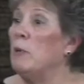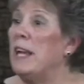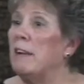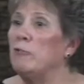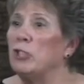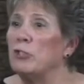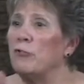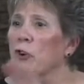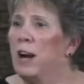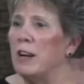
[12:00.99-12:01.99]
that we have just
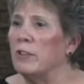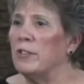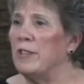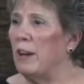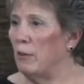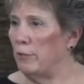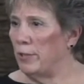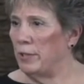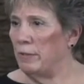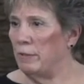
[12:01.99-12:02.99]
for
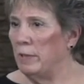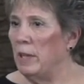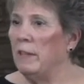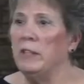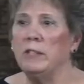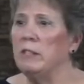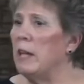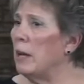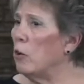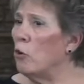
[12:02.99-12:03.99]
ourselves. This
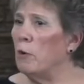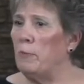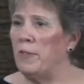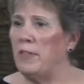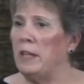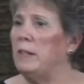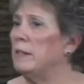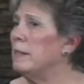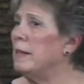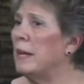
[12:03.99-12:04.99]
is not a corporate thing.
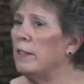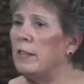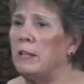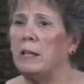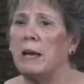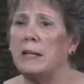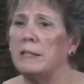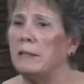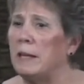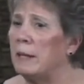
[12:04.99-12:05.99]
This is not a thing that God
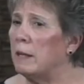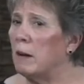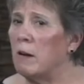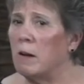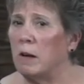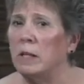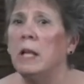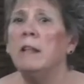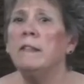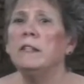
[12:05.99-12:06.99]
has laid on our heart.
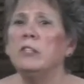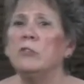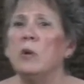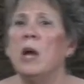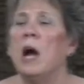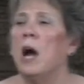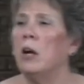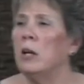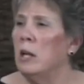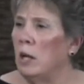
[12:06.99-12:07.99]
This is
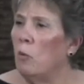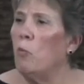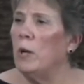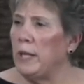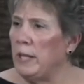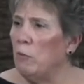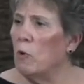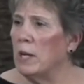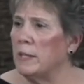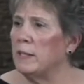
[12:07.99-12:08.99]
what he
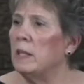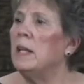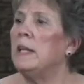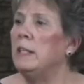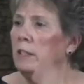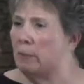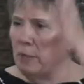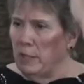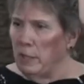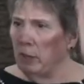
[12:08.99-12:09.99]
wants,
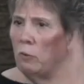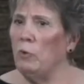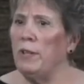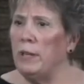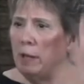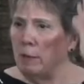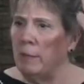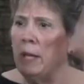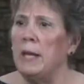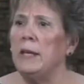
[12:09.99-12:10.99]
intimate with
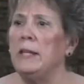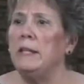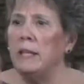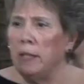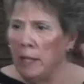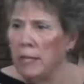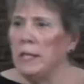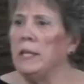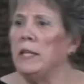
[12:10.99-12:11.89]
him. And then